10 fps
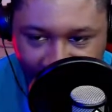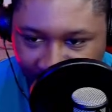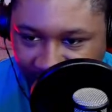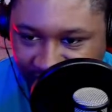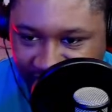
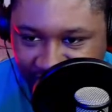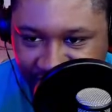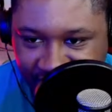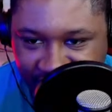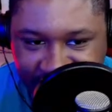landing
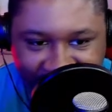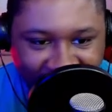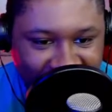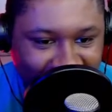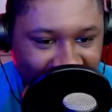the
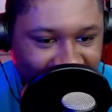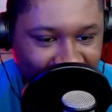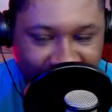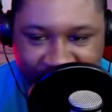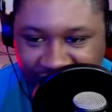defense breaks,
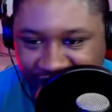3-turn